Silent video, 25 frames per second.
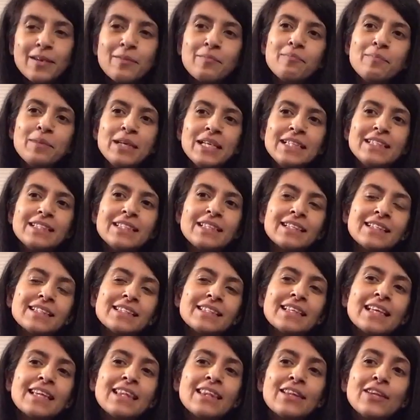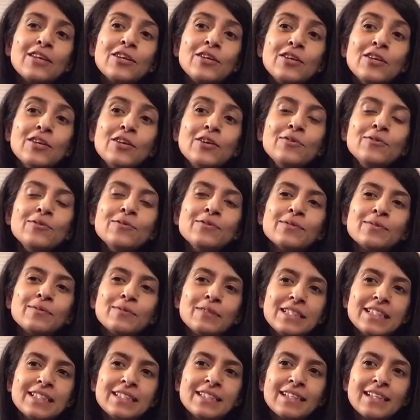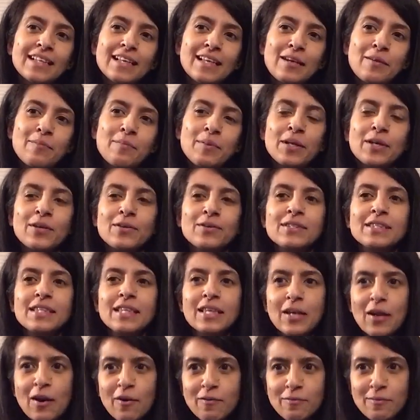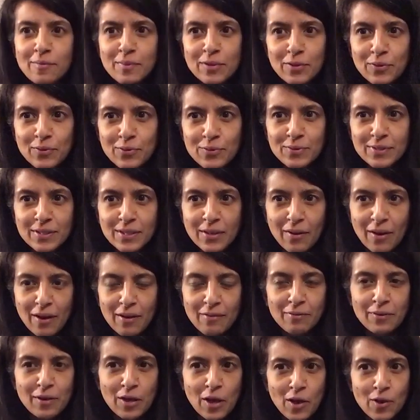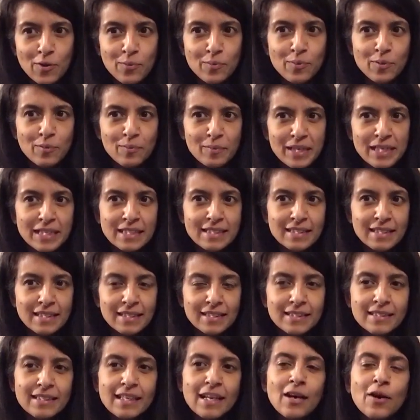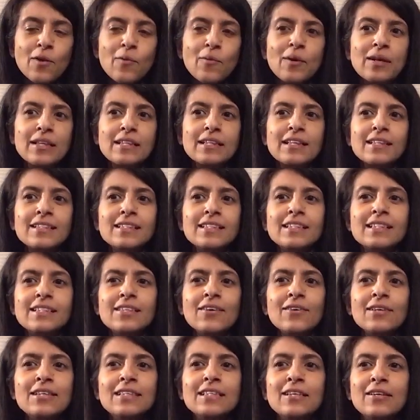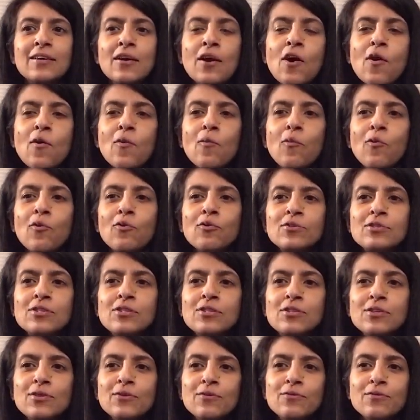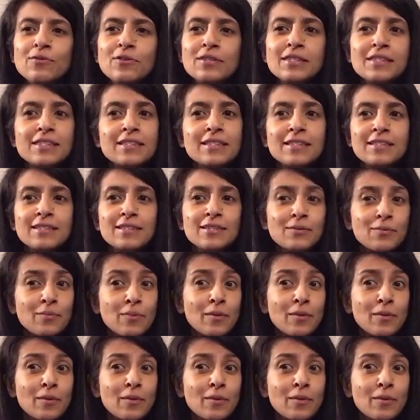meetings in the news recently, because the government also have Cobra meetings when they're deciding what to do, for instance,